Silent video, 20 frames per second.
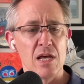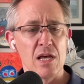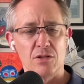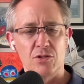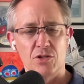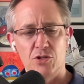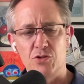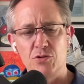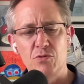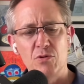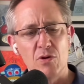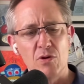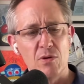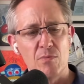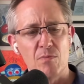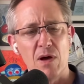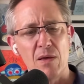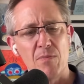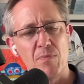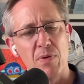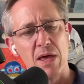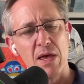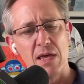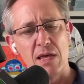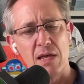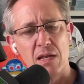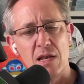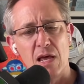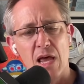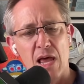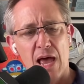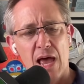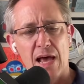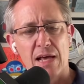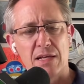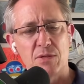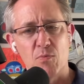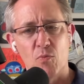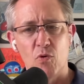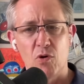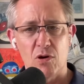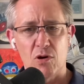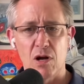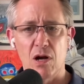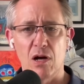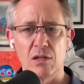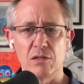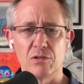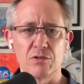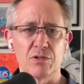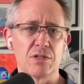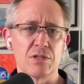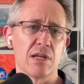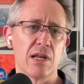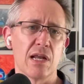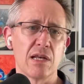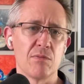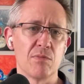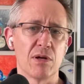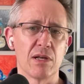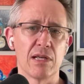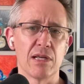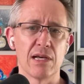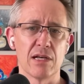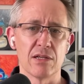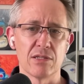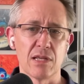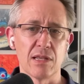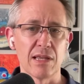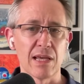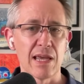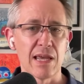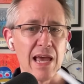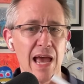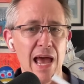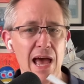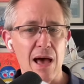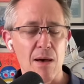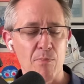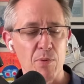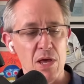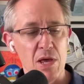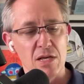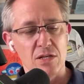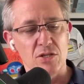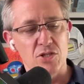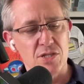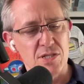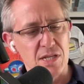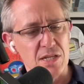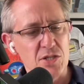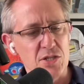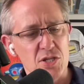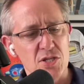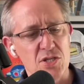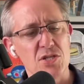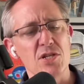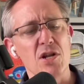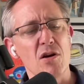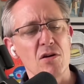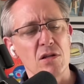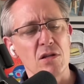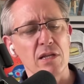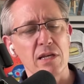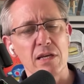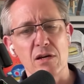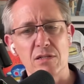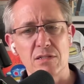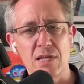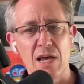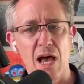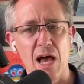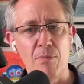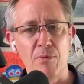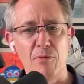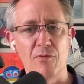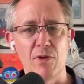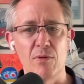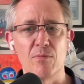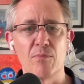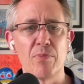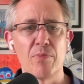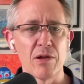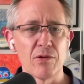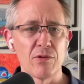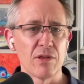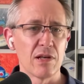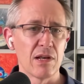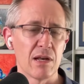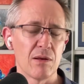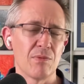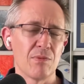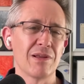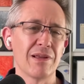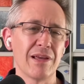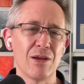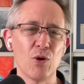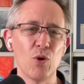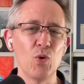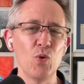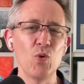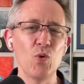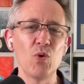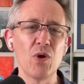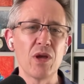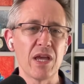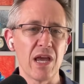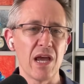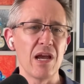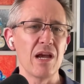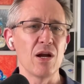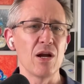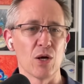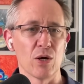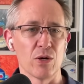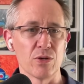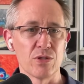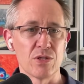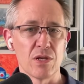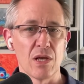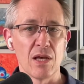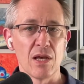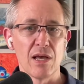Did you know that my pen has more colors than anybody else? And the cap sits snugly on top of it better than anybody. Like, who cares?